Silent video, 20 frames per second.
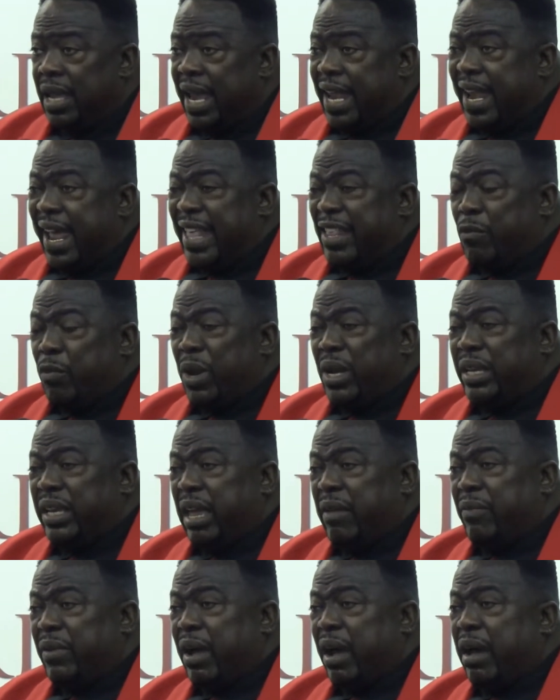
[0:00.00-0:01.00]
Another one
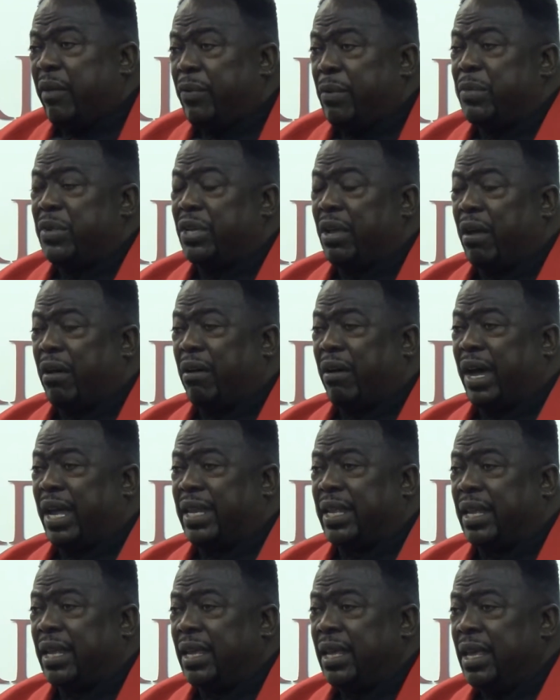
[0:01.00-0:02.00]
give God from his heart.
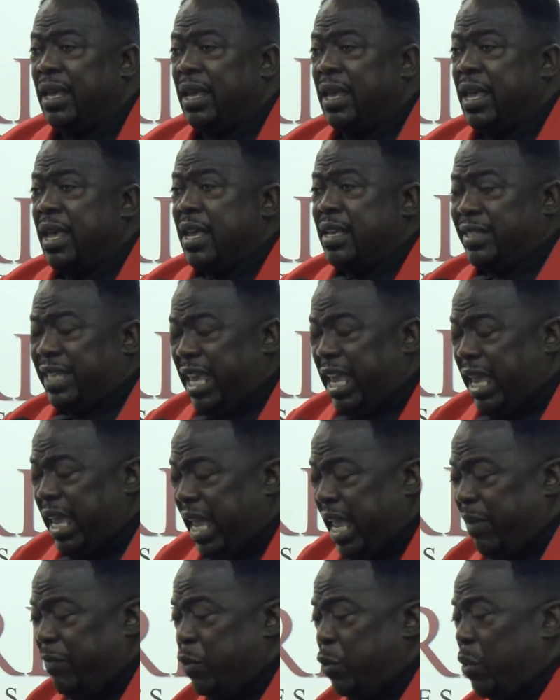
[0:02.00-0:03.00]
See,
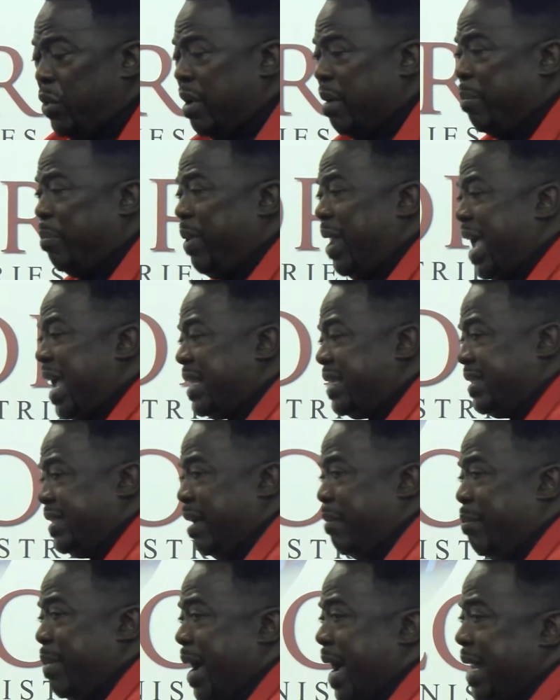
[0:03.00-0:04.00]
if you want to bless
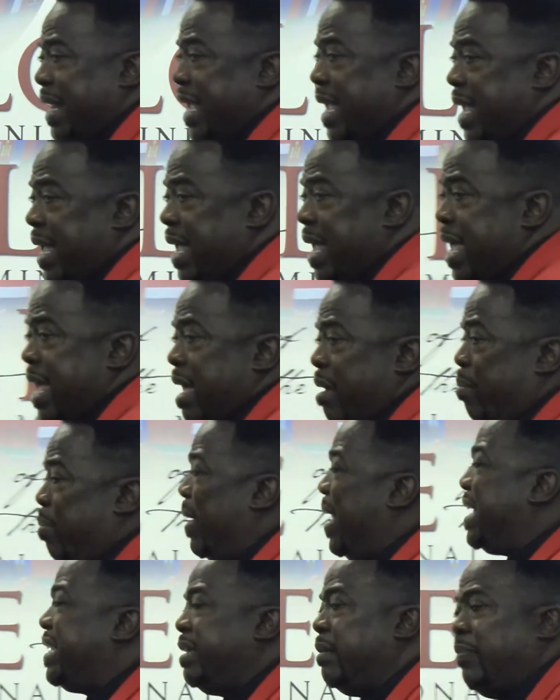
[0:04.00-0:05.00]
somebody,
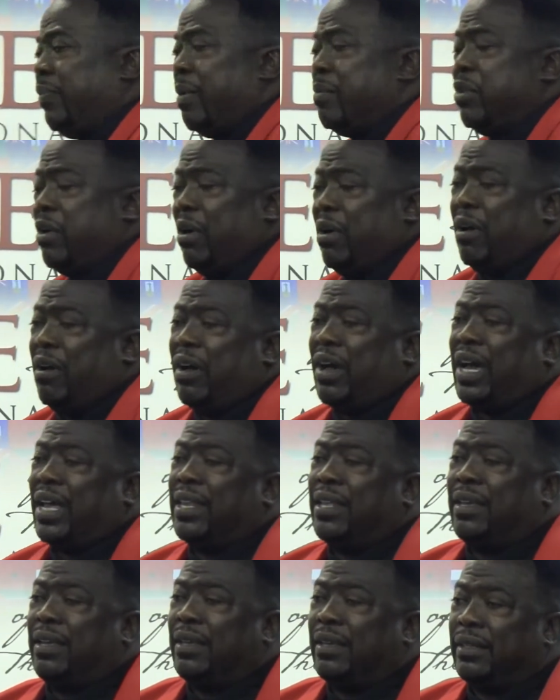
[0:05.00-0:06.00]
bless them from your heart.
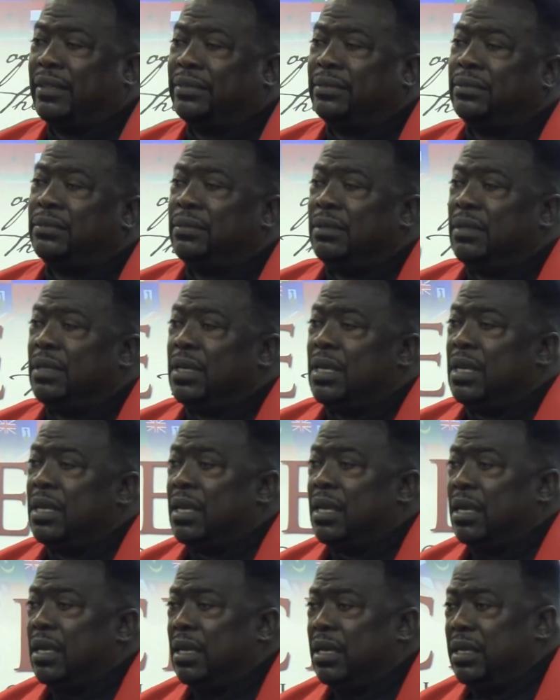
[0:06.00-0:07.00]

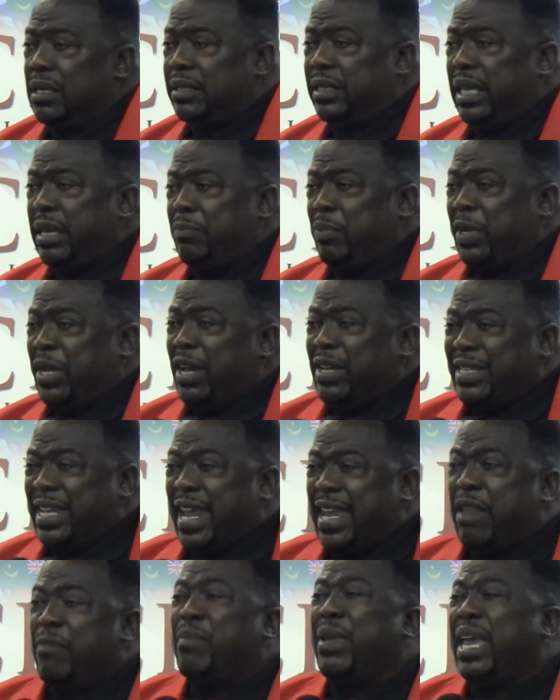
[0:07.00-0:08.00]
You see, because
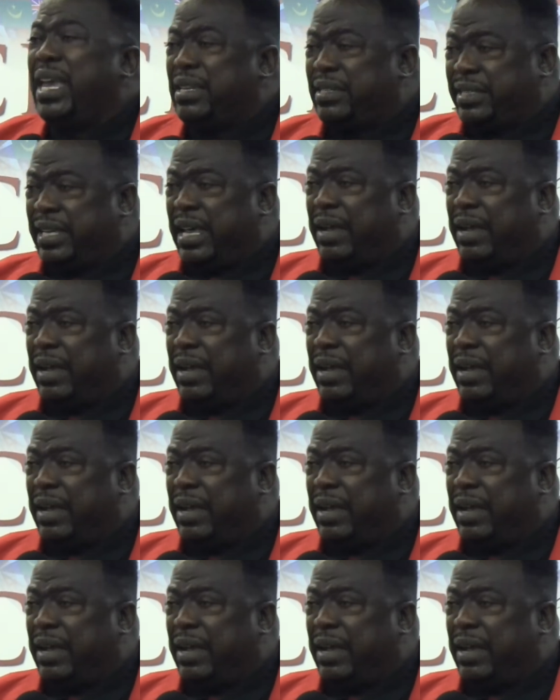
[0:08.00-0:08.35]
then it means